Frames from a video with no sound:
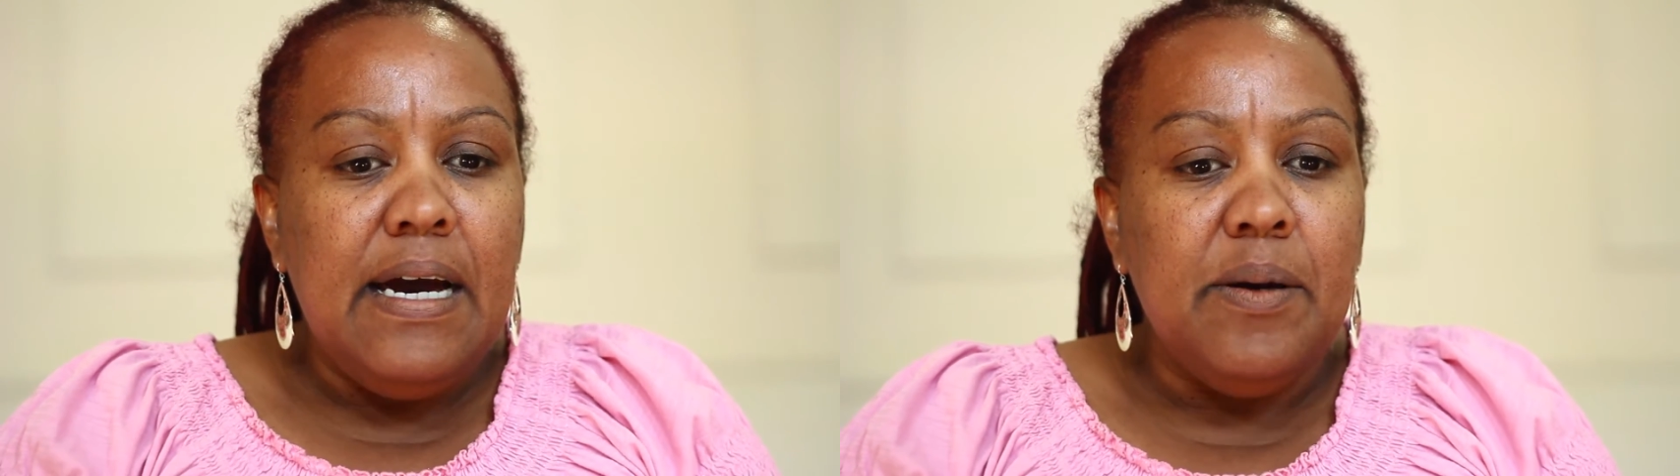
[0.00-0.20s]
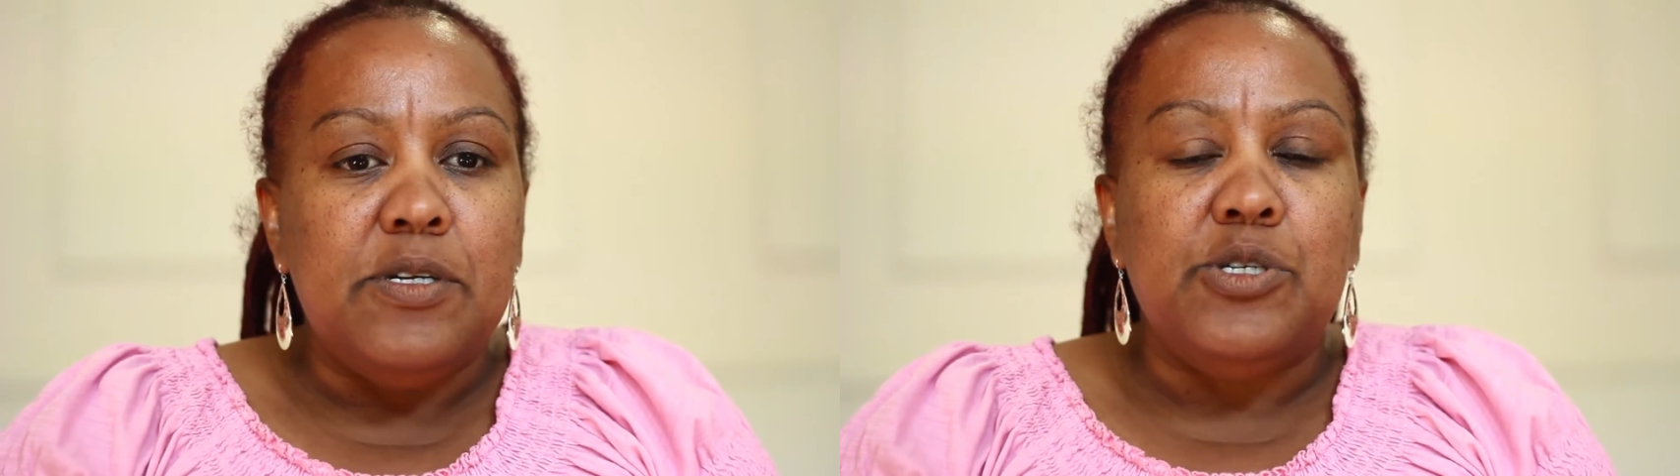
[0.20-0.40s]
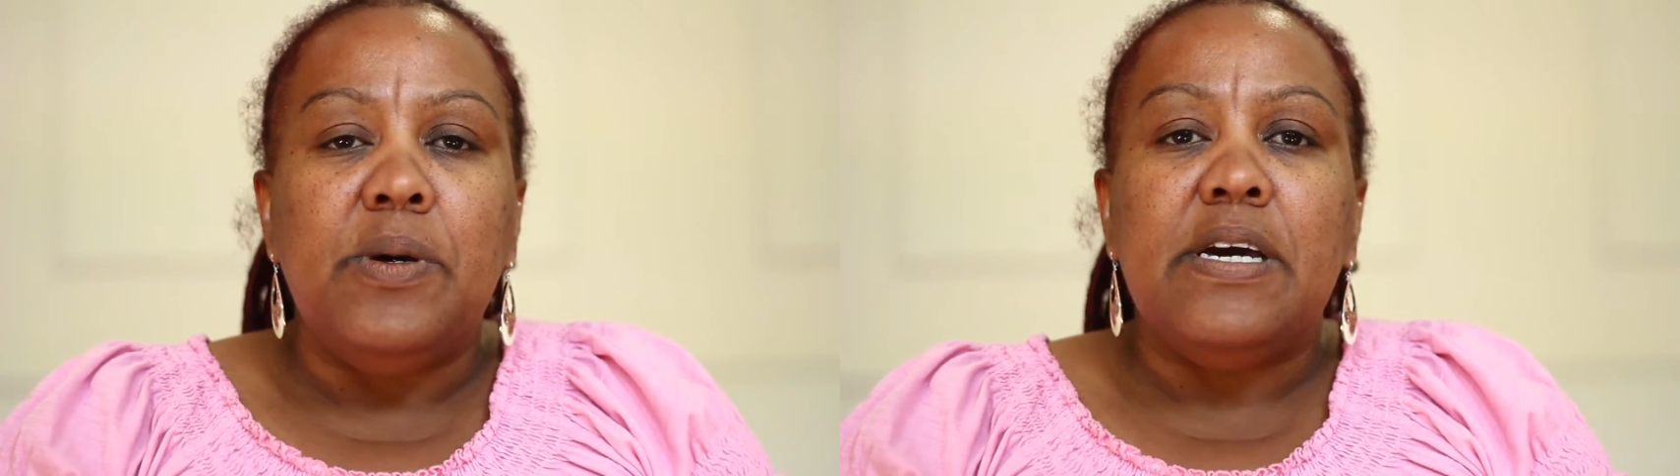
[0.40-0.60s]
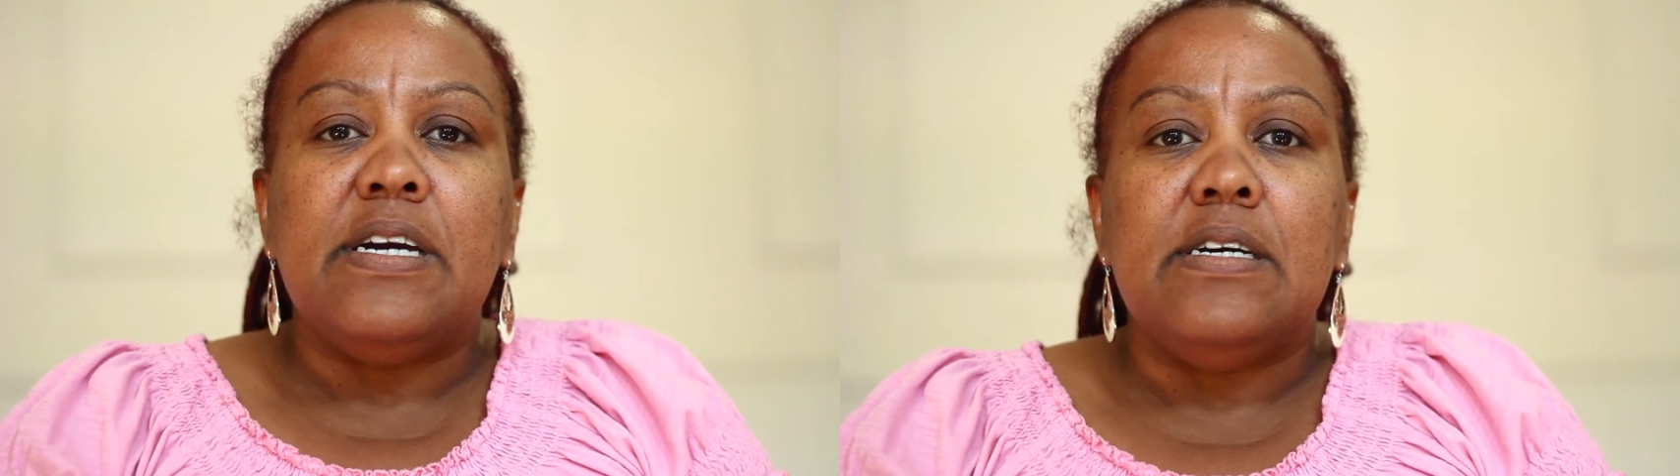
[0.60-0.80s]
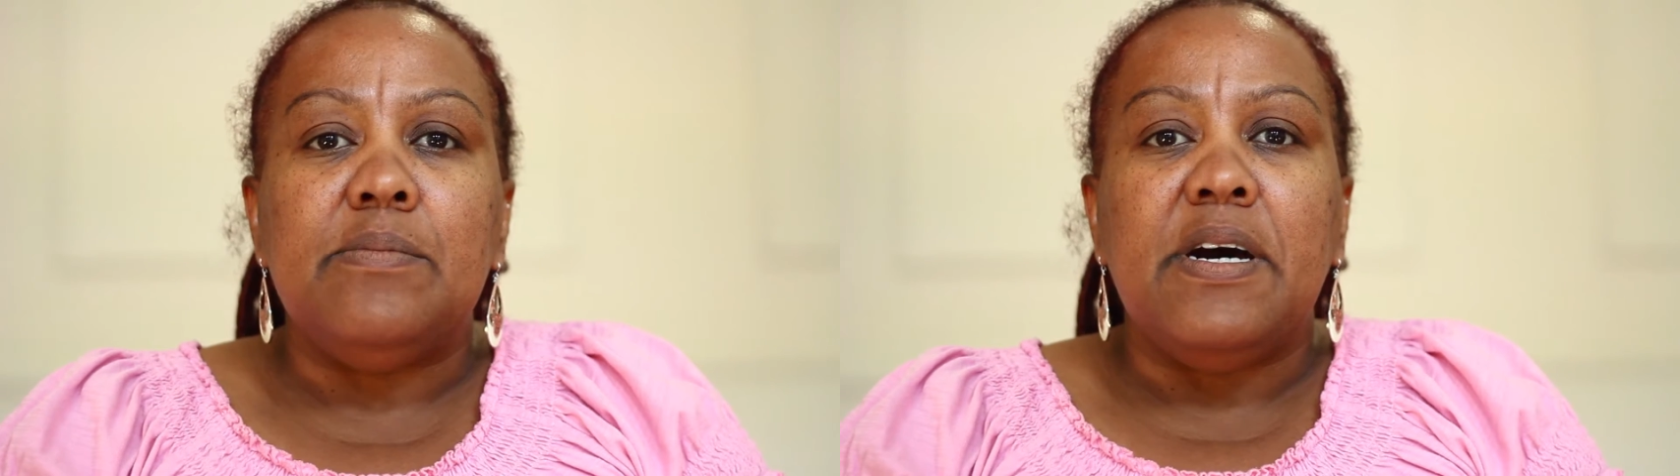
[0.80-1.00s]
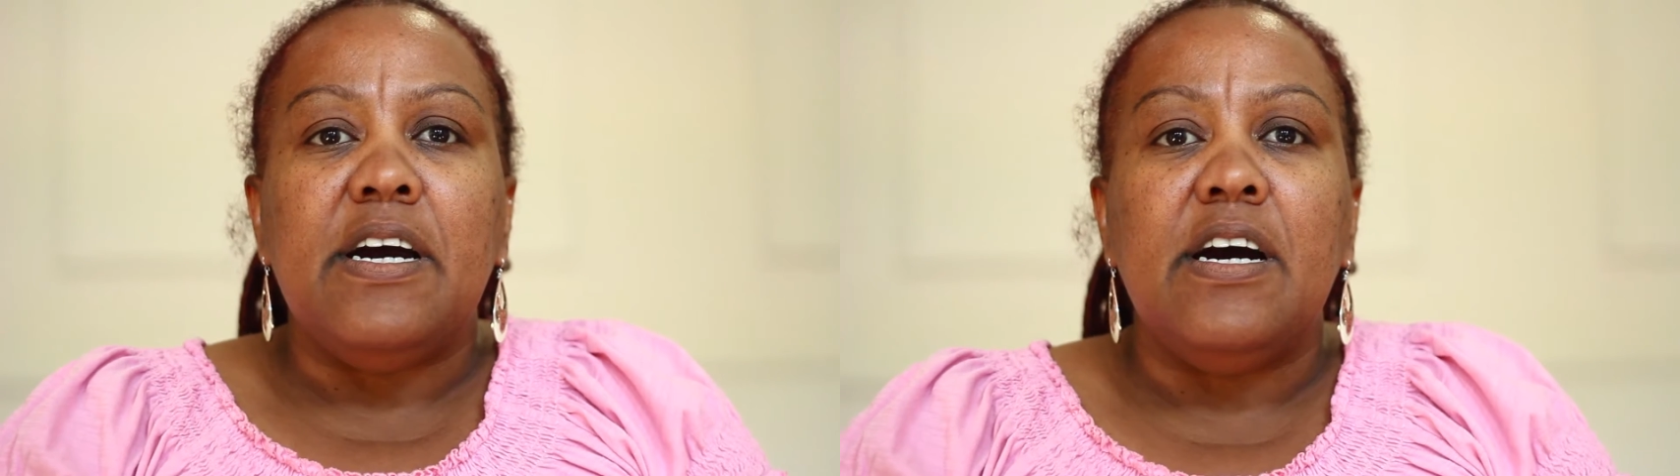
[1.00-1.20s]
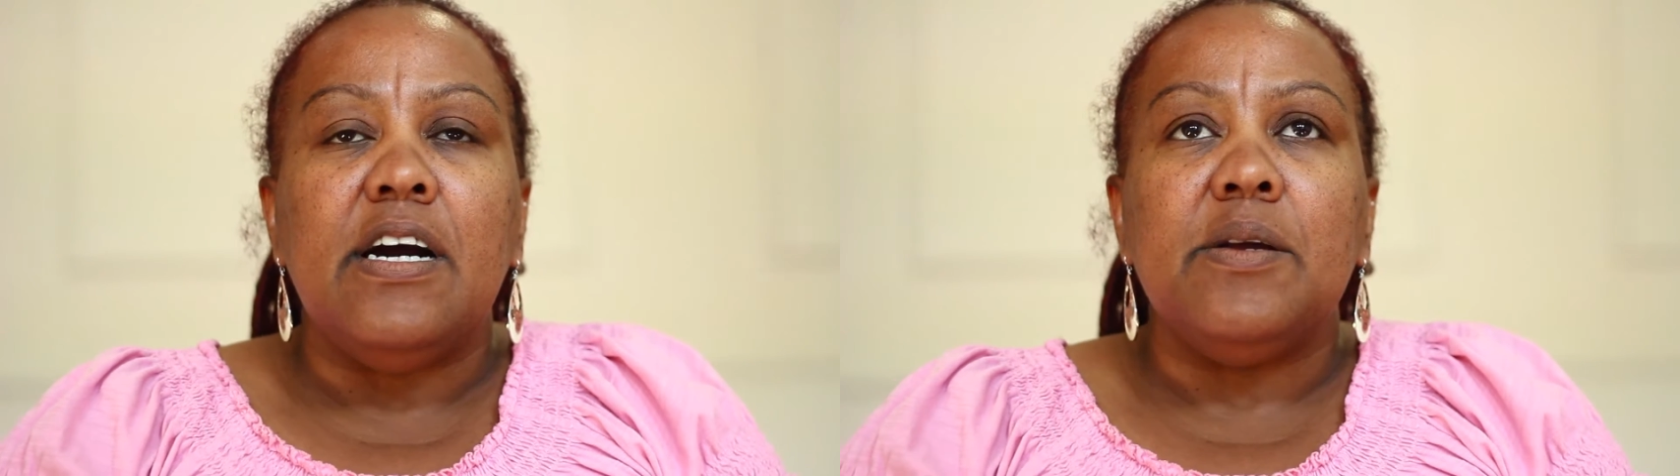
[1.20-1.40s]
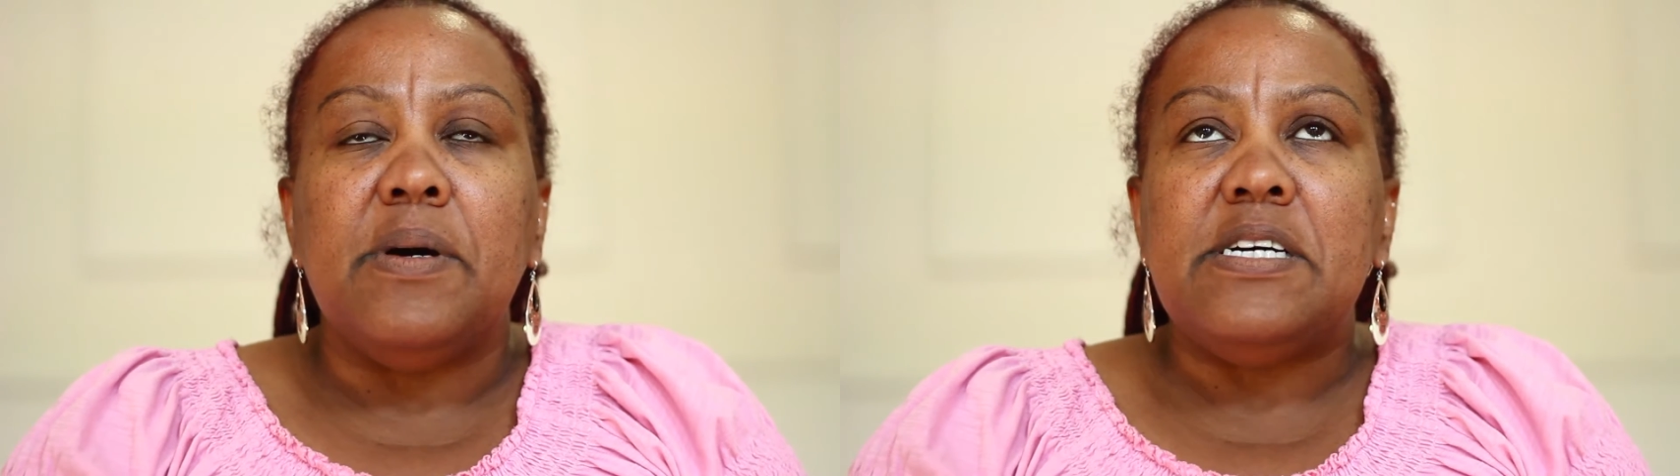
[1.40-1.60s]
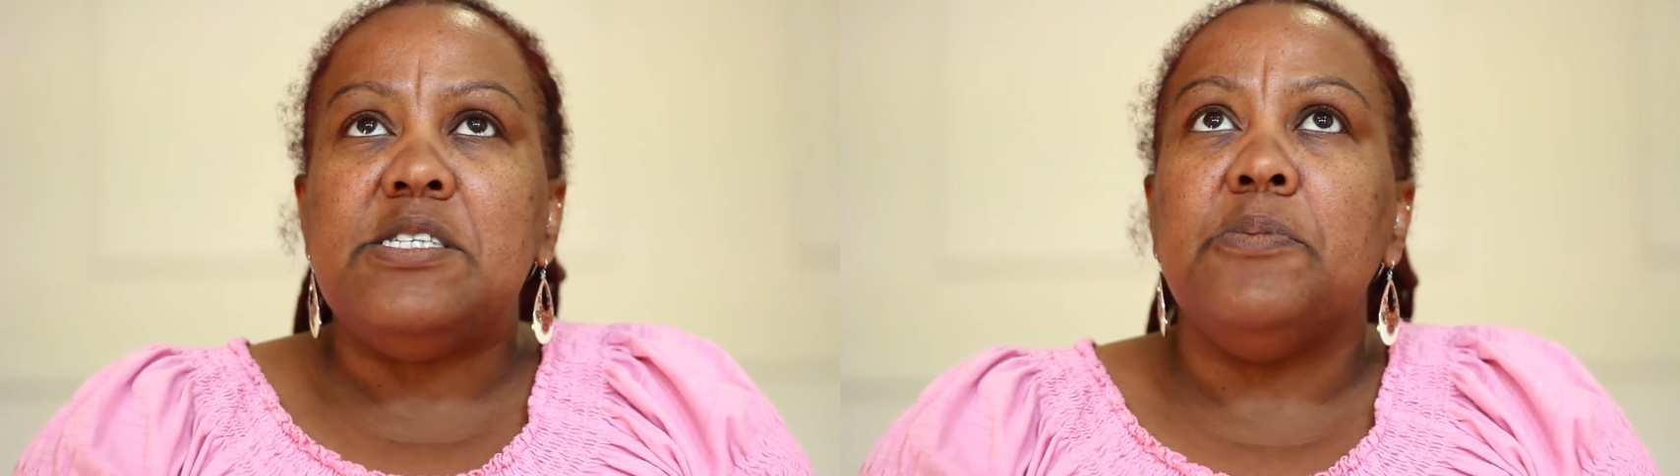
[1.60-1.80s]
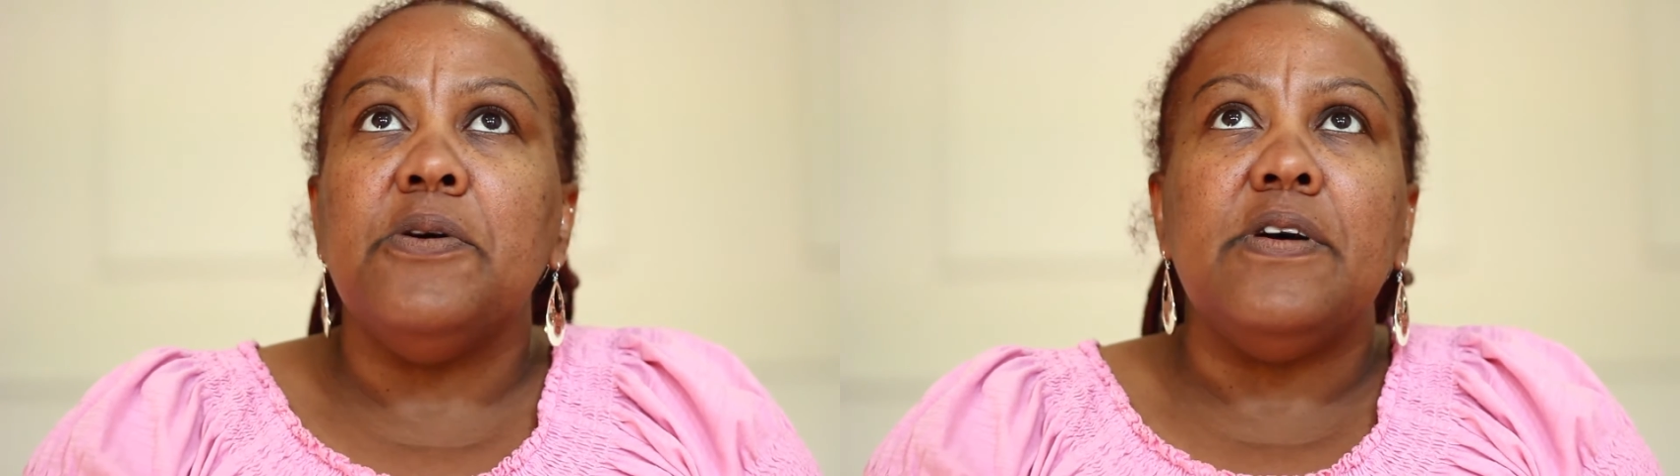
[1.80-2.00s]
I'm a Jamaican by heart, by
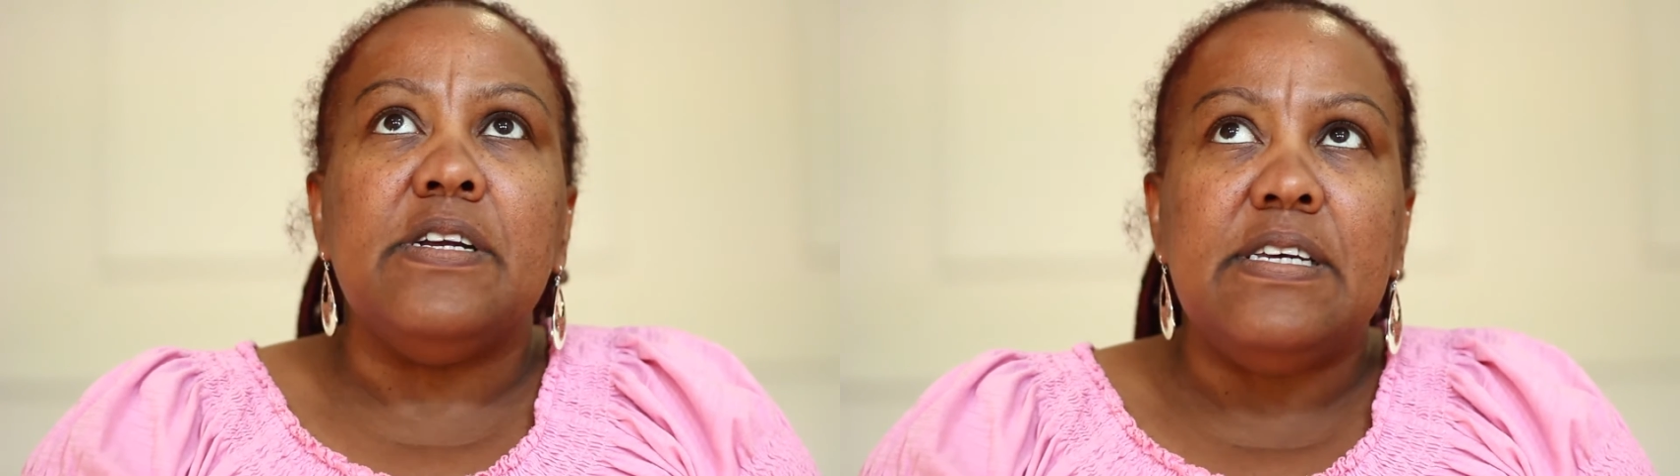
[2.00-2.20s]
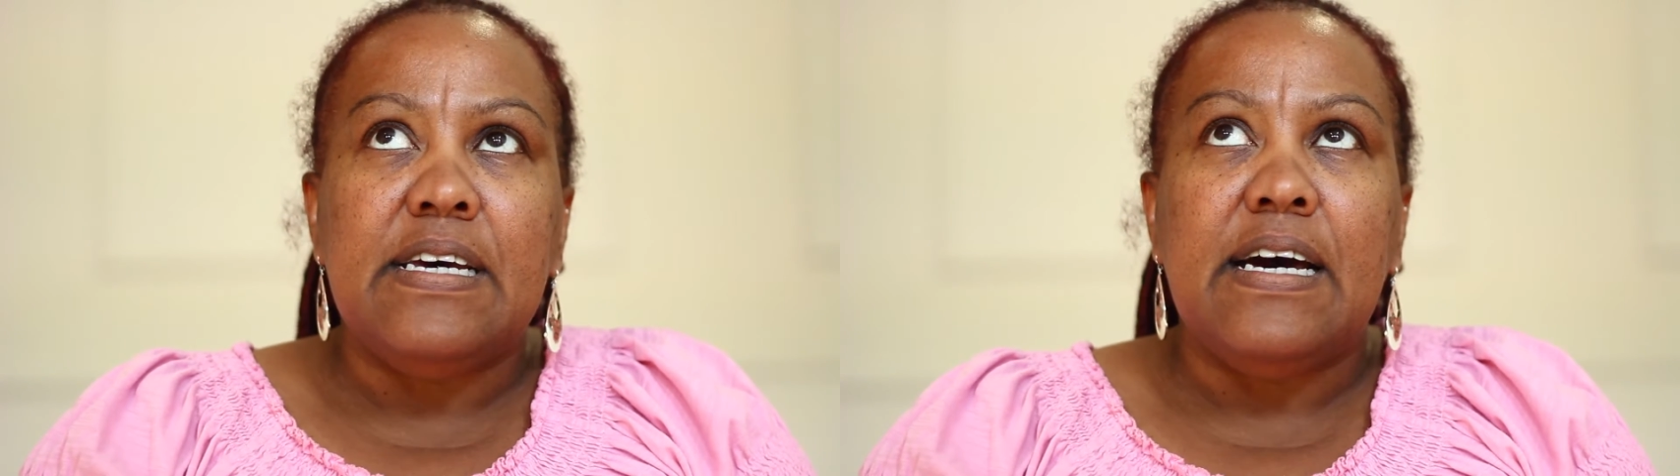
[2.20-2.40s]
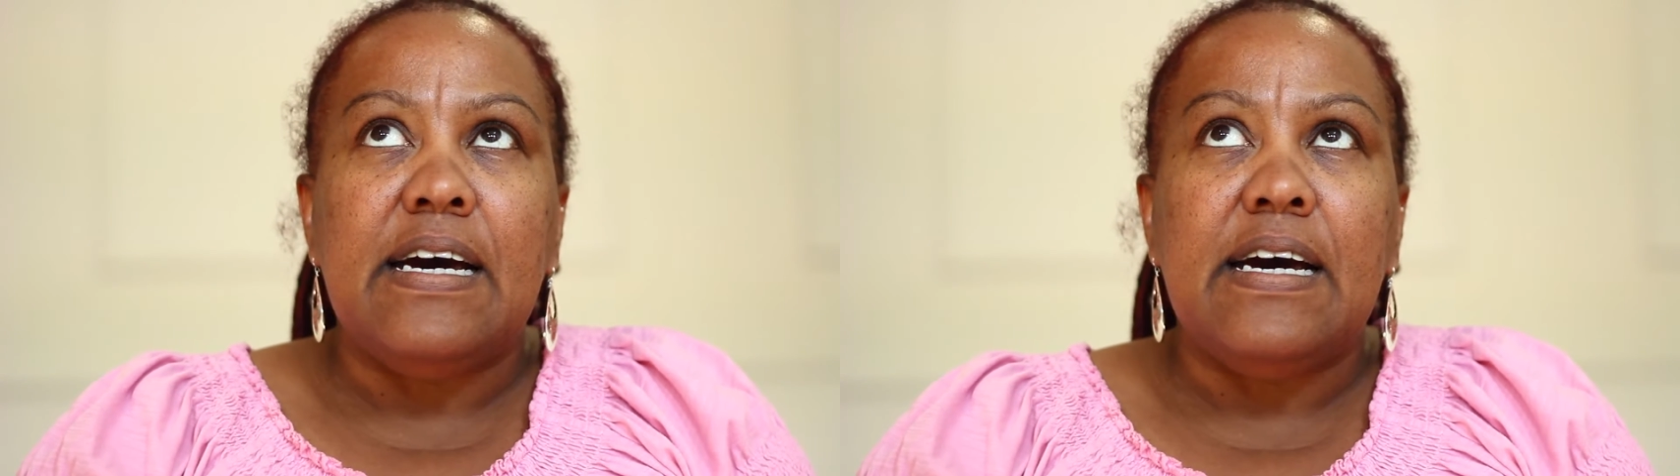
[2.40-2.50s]
spirit.